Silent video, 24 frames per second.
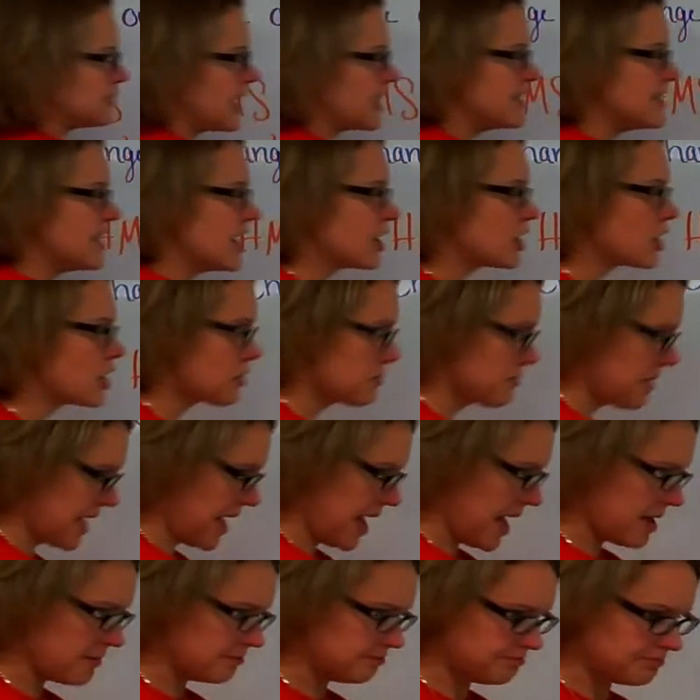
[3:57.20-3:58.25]
a younger
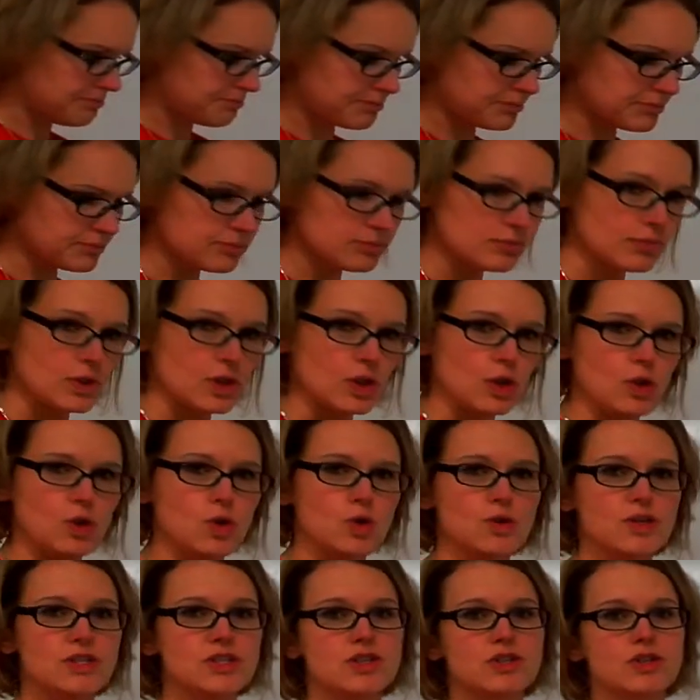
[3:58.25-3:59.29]
man who
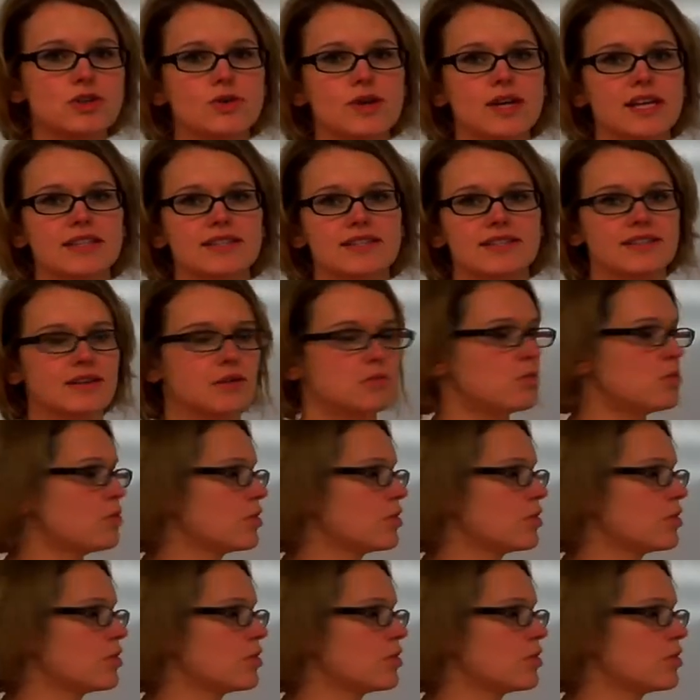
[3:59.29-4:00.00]
was doing some